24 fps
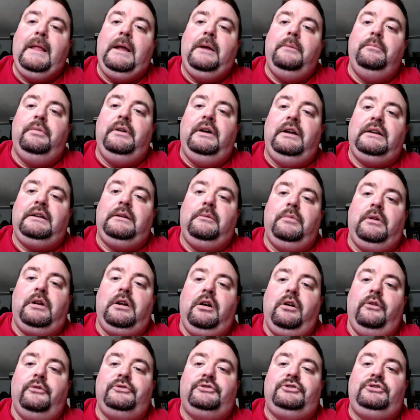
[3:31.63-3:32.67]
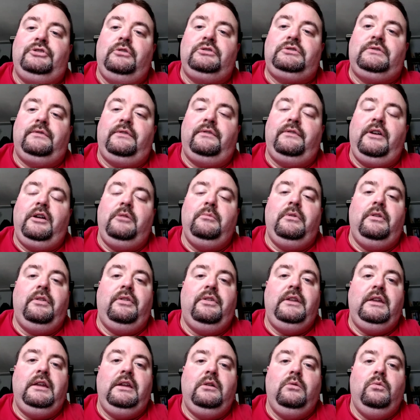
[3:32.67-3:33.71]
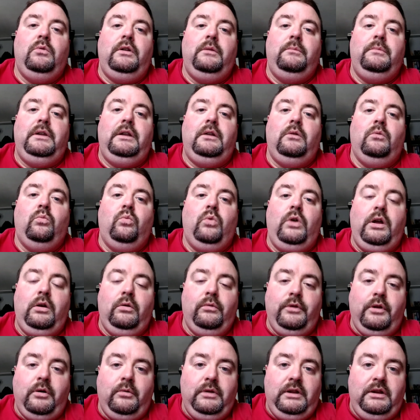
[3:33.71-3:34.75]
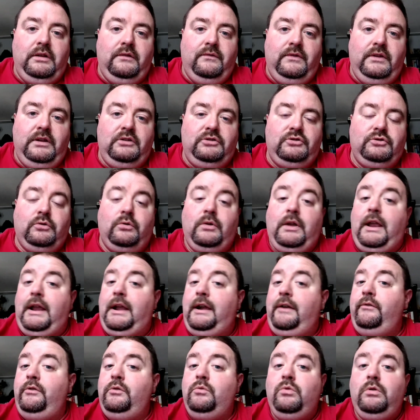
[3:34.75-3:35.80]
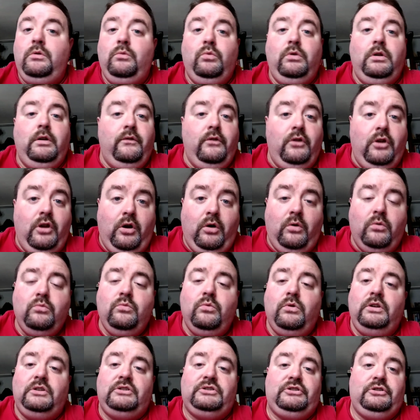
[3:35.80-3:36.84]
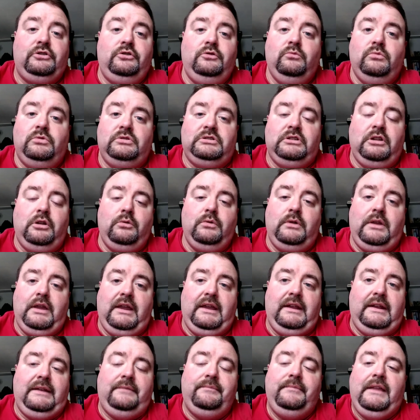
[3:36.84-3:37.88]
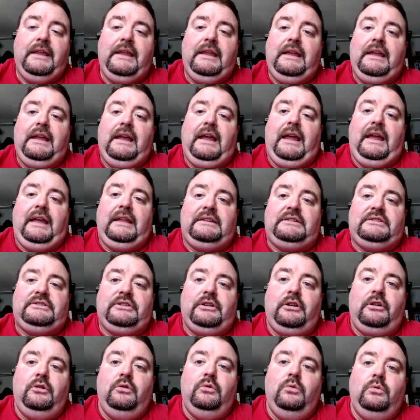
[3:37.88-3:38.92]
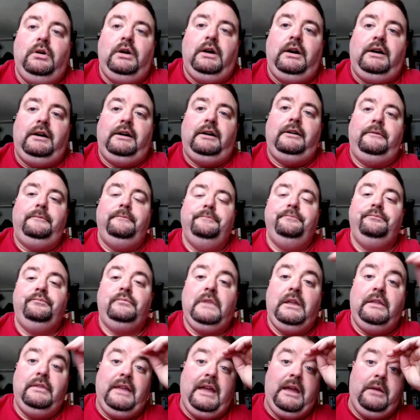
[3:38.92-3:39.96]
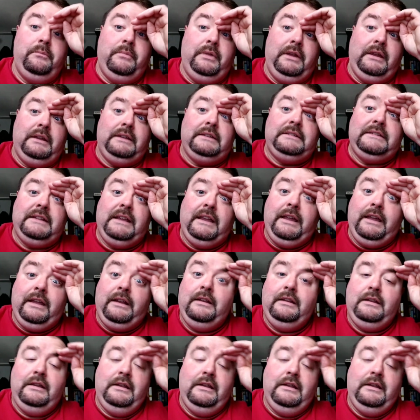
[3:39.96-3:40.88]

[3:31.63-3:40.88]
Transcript: but because Joseph of Arimathea would have been a well-known individual, everyone would have known where his tomb was located, and so that being said,